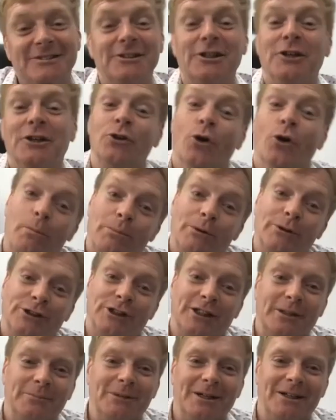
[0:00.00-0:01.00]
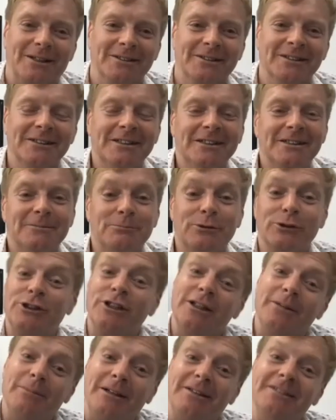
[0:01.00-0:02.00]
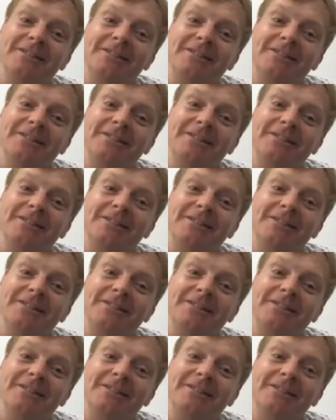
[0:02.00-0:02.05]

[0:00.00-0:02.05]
Not pushing the button. Pushing the button